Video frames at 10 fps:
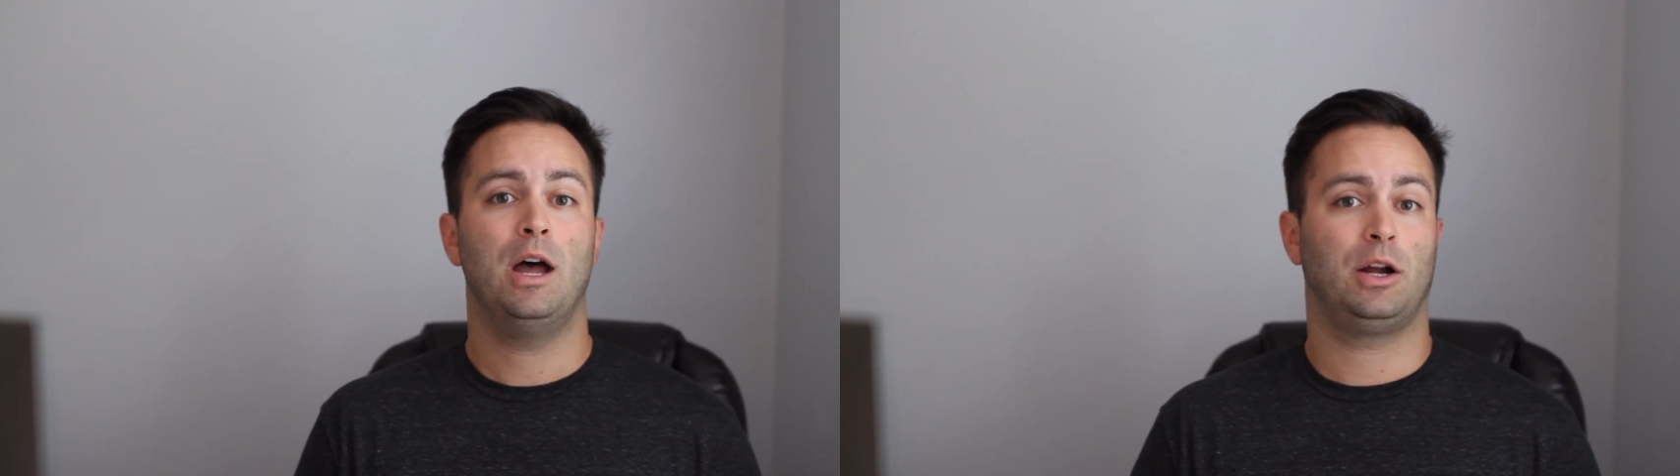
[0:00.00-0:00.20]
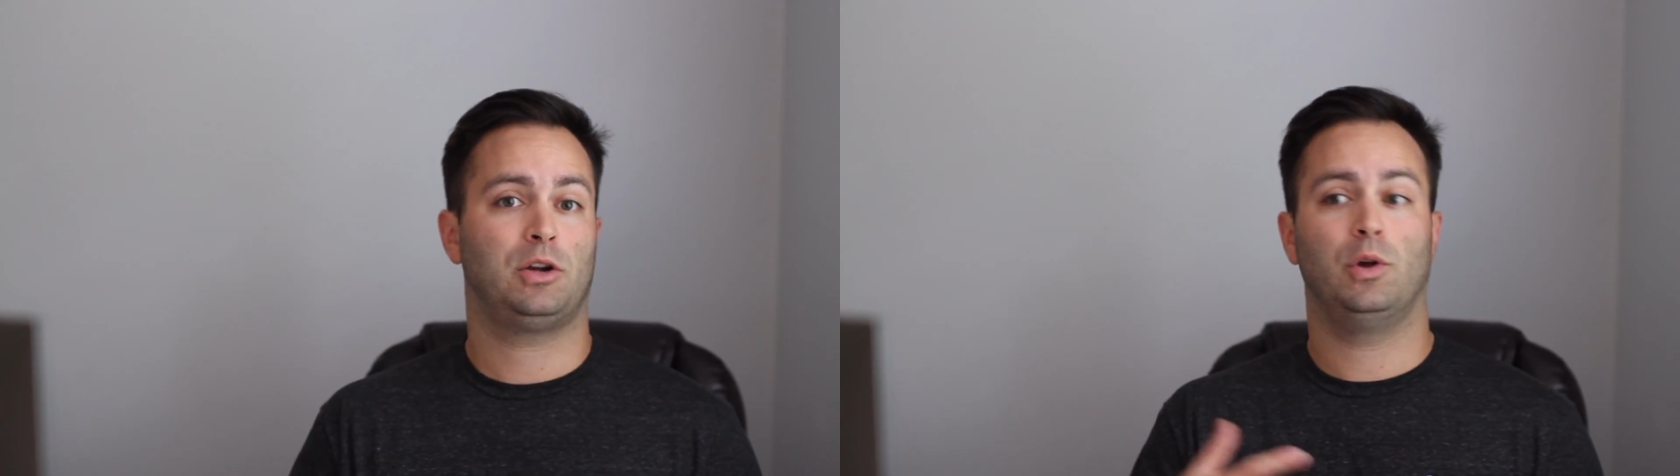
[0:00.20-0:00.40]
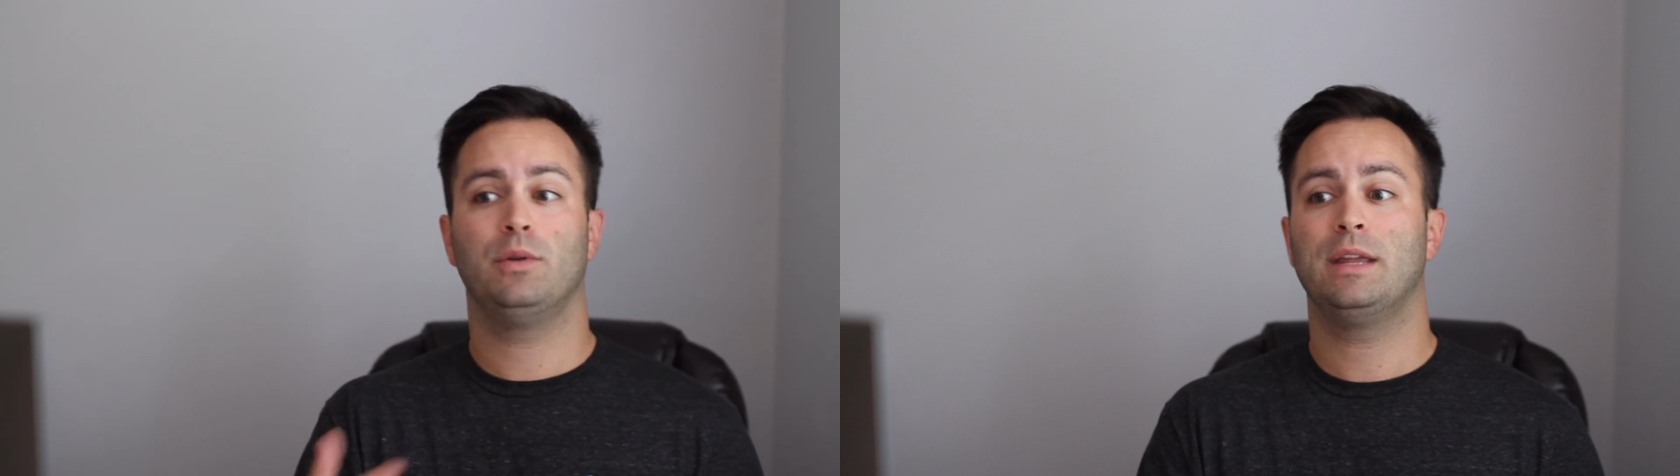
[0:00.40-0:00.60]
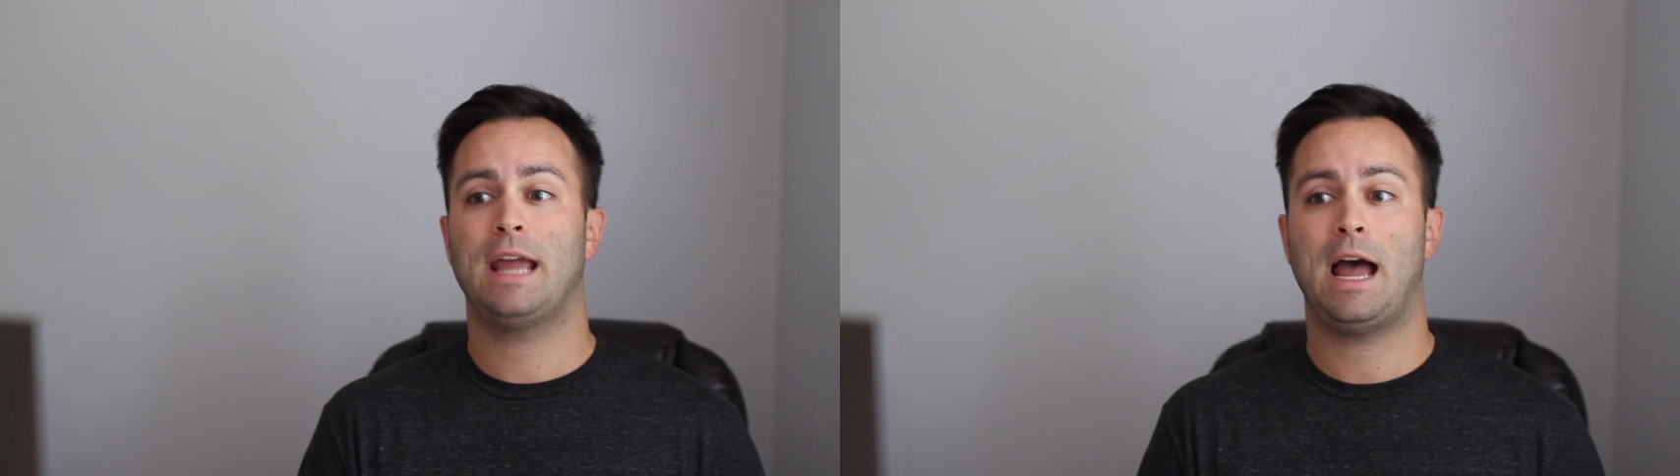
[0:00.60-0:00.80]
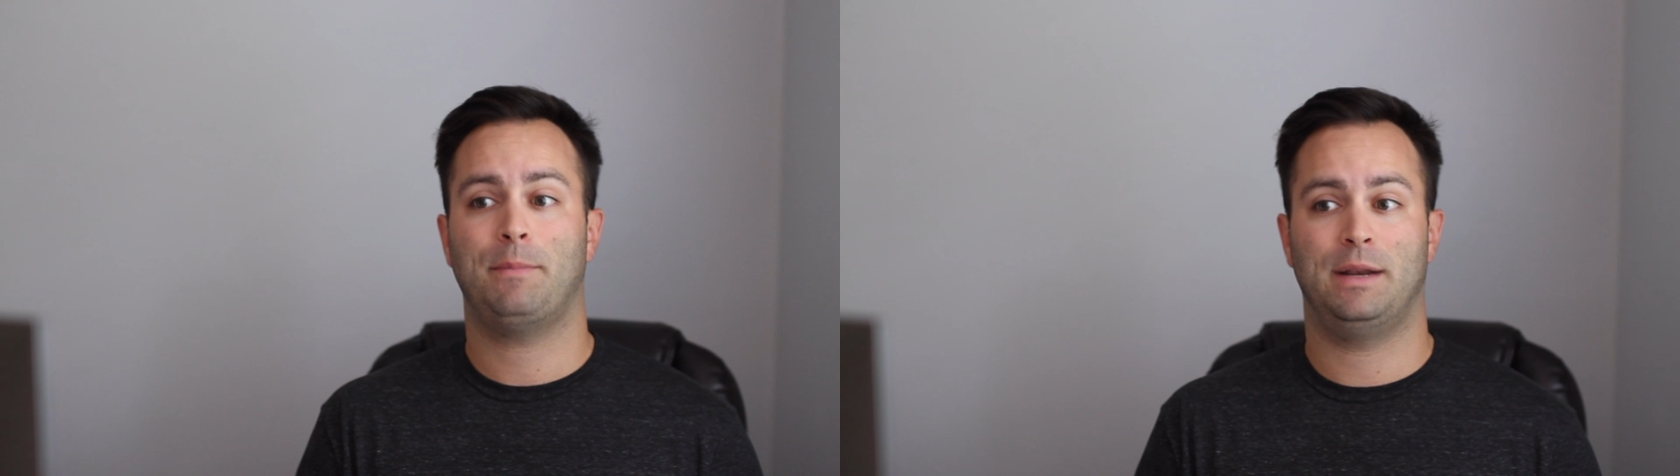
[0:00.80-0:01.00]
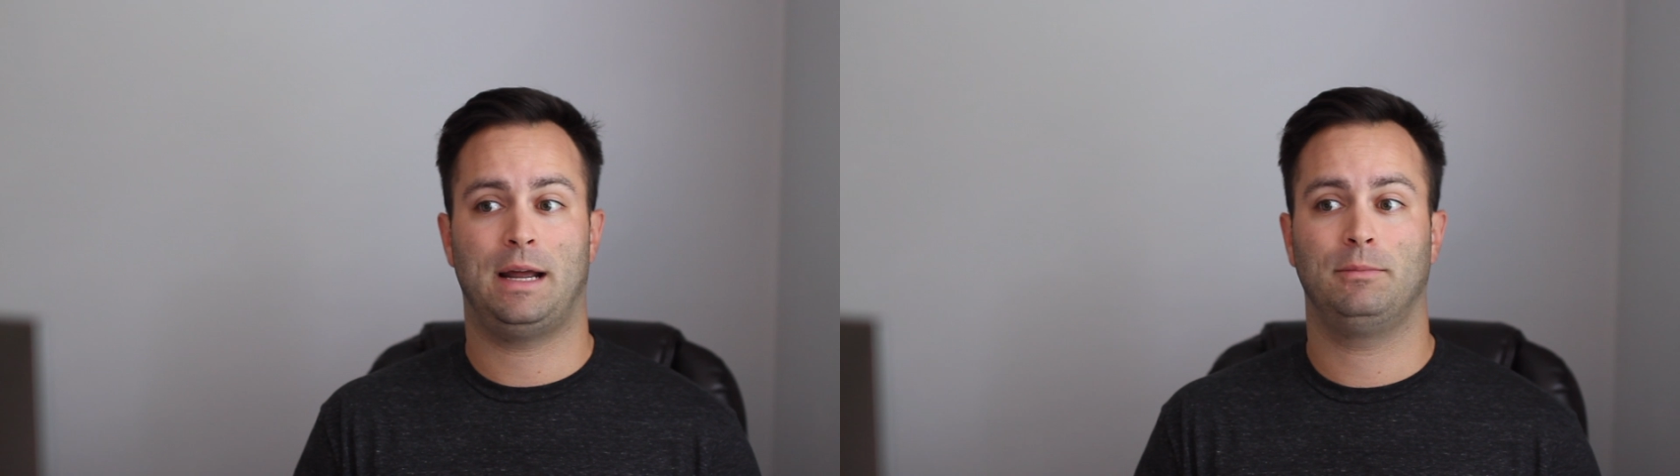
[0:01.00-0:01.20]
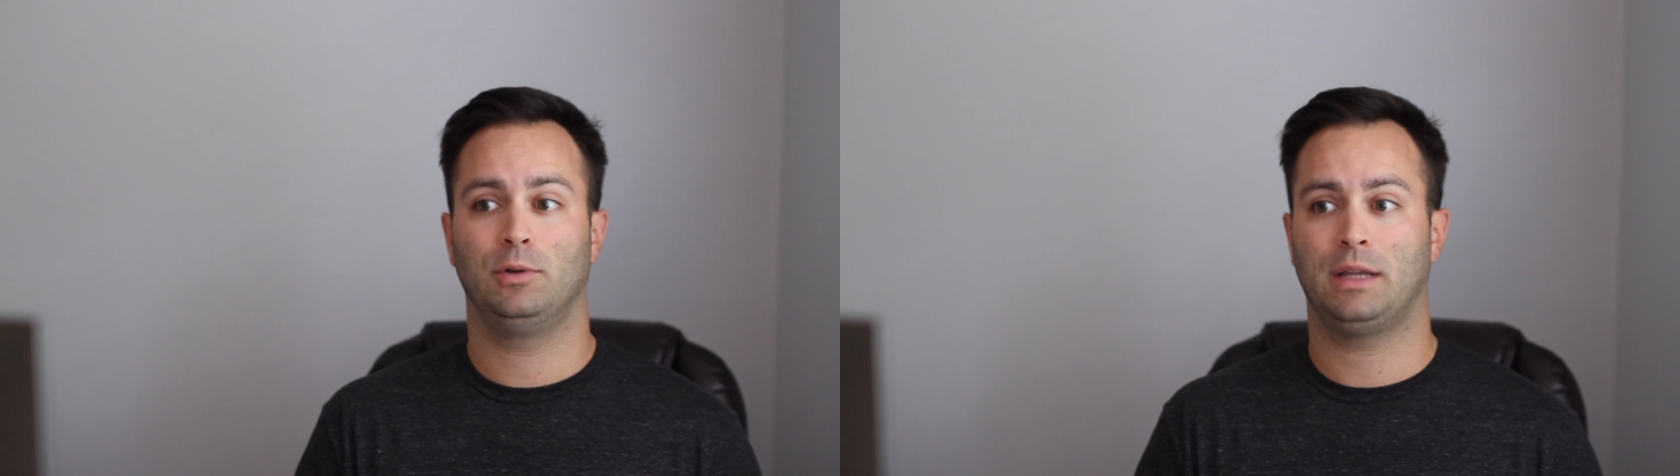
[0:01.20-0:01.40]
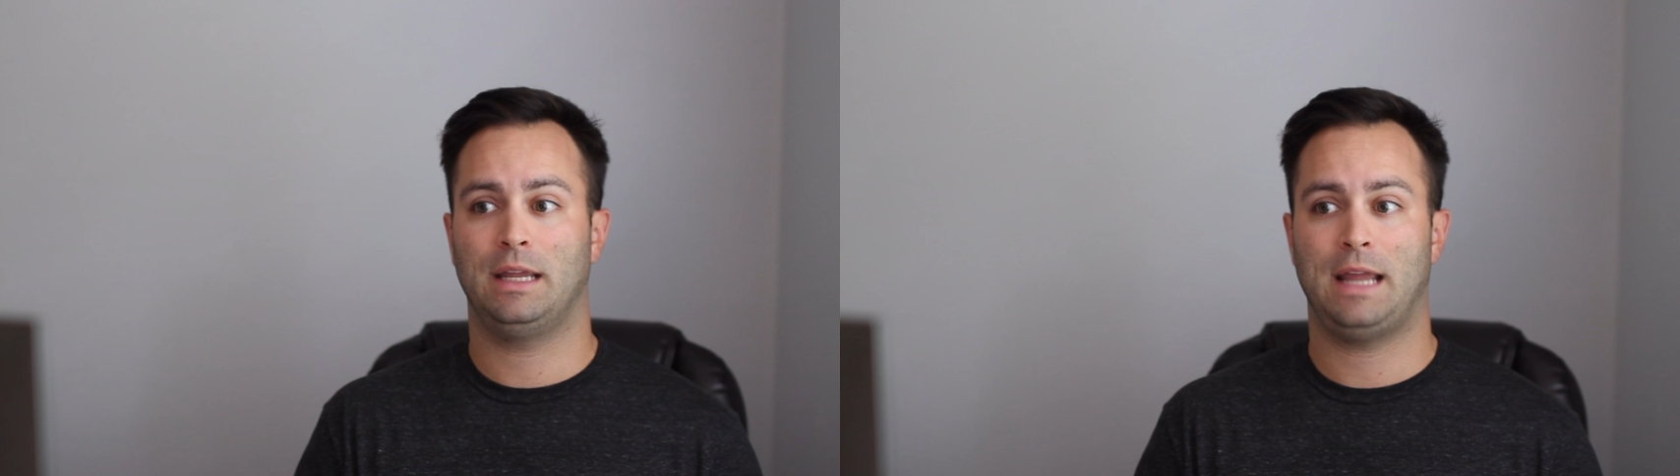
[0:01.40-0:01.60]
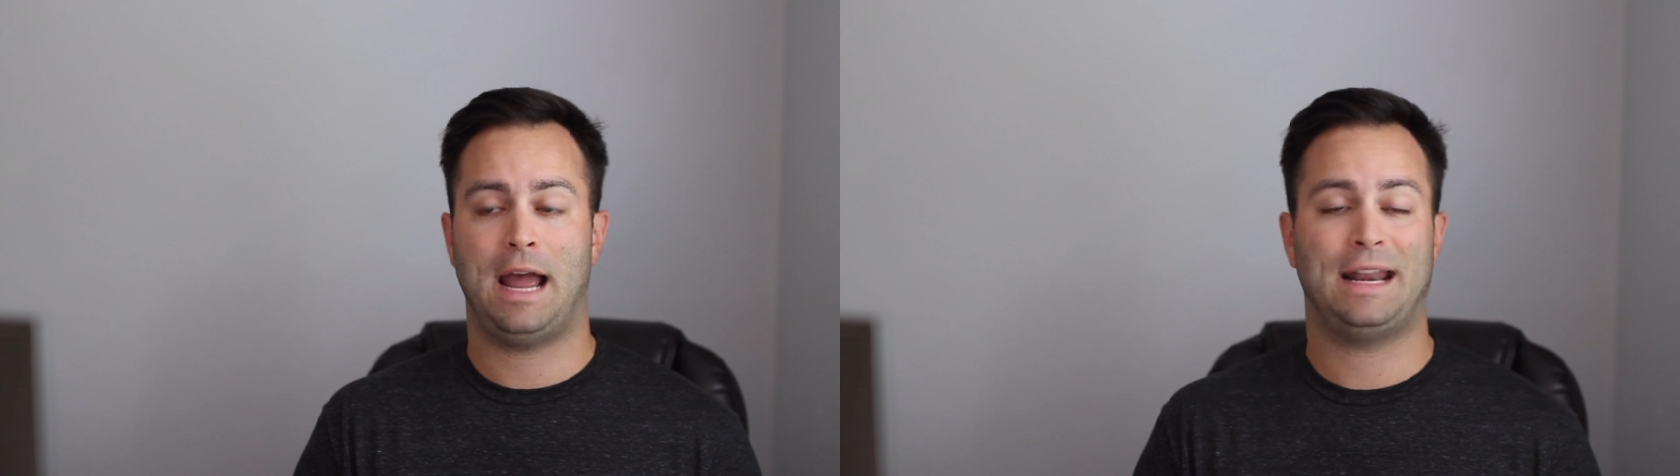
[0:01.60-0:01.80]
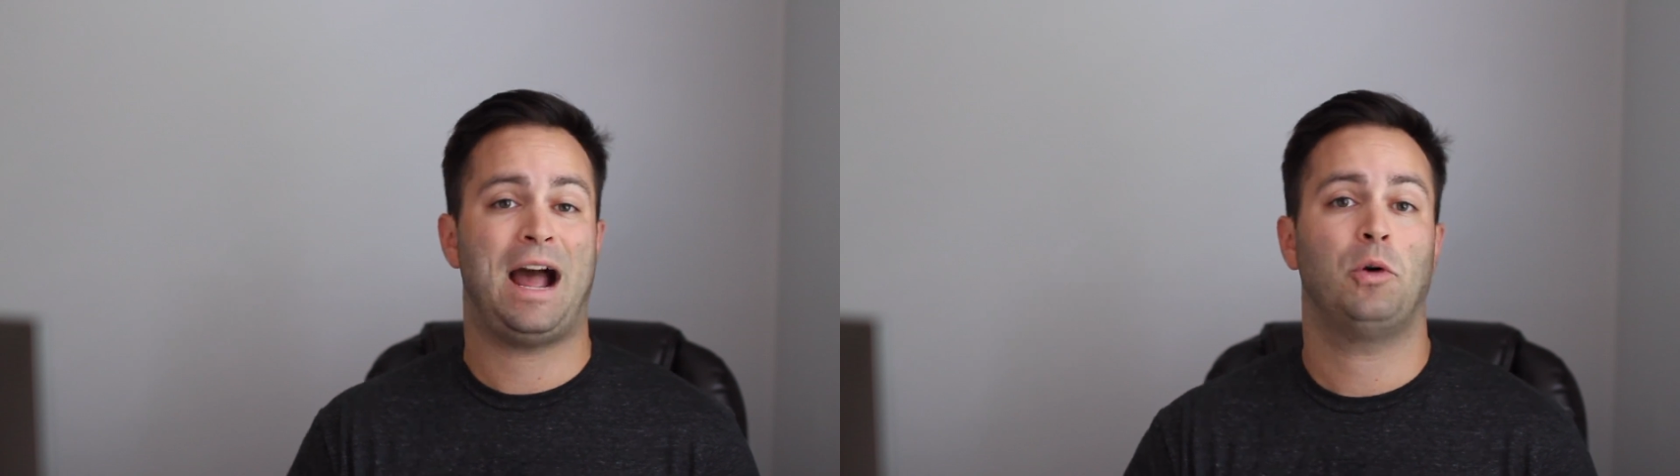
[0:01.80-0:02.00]
a clothing app, and I'm looking
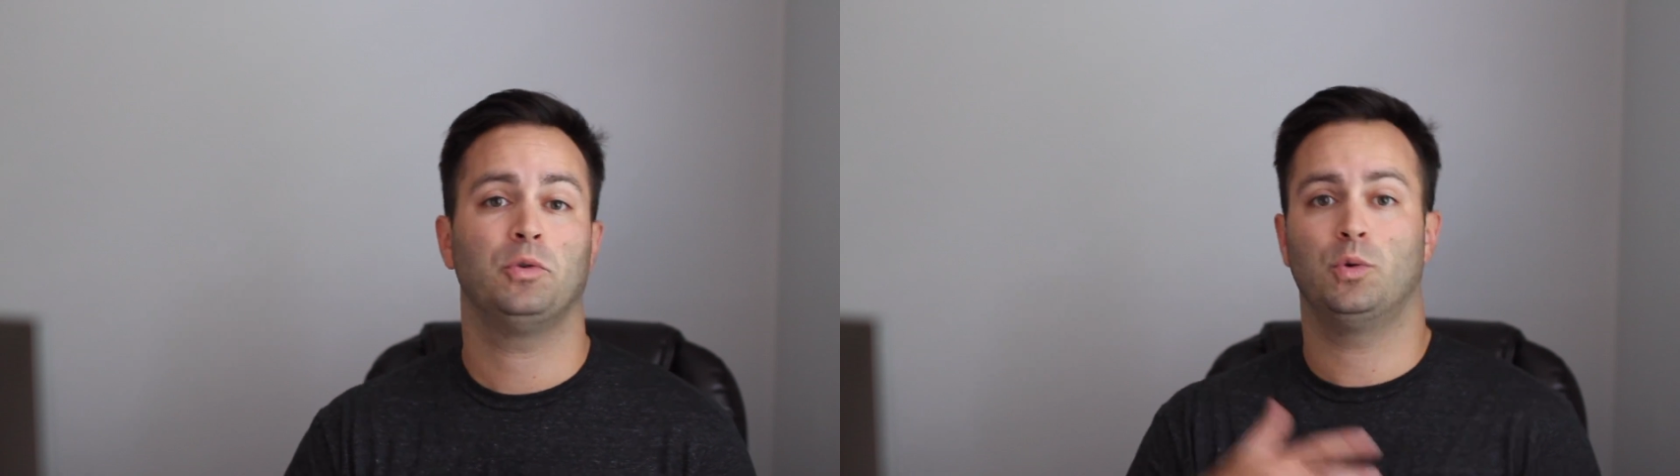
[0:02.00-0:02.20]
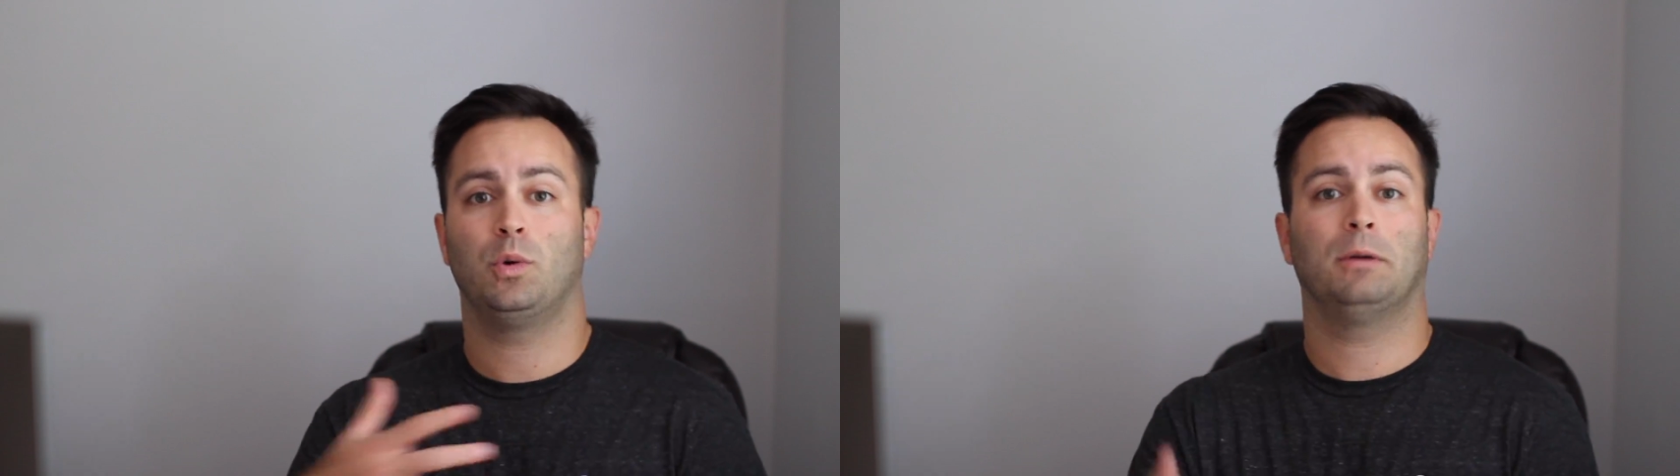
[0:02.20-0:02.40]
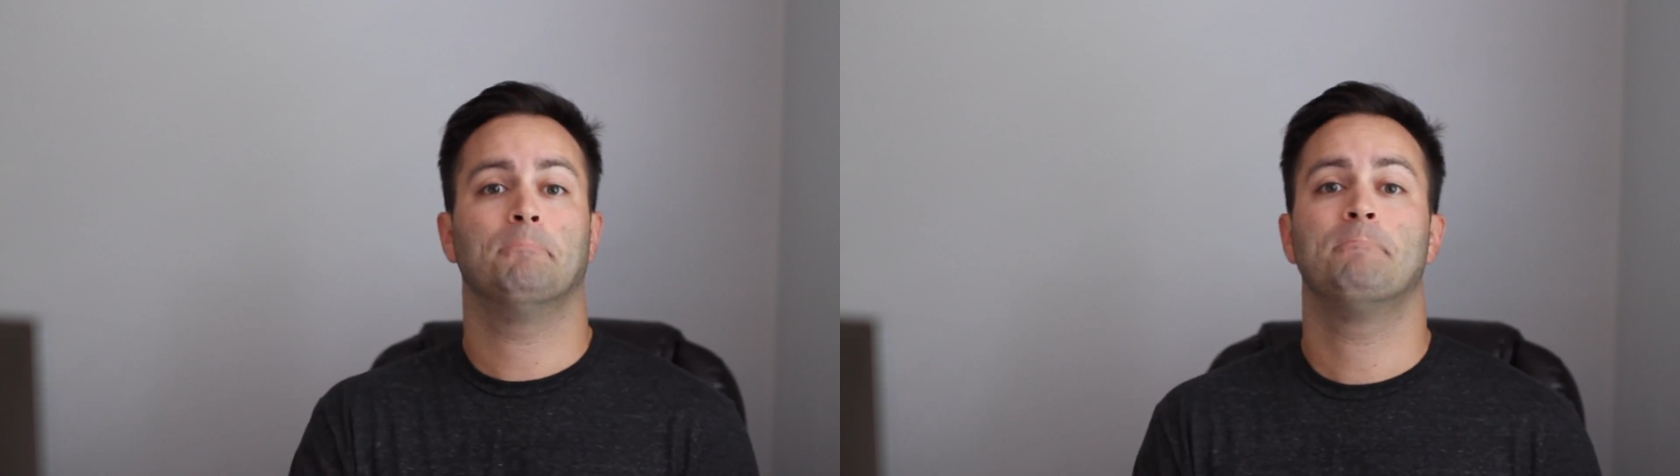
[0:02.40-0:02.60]
at outdoor